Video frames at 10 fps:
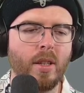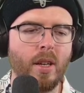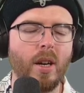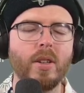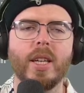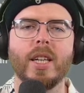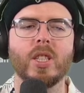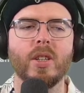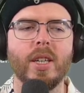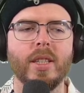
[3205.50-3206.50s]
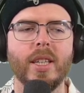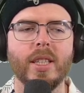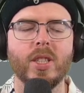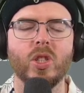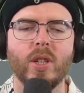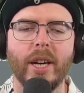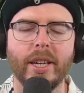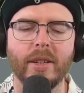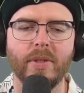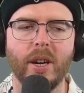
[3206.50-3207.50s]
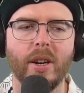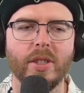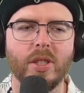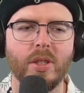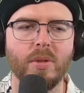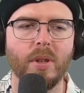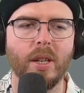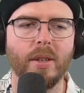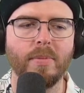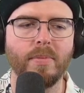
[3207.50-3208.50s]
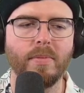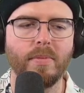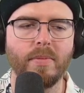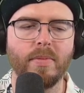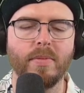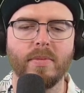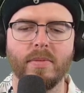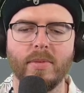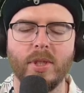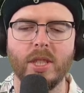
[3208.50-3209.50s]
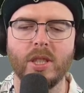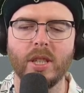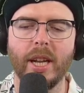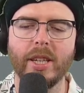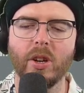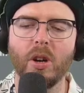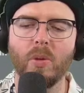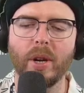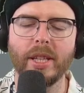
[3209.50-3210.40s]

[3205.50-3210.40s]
Okay, so I think this track, if I was to sort of like go over what I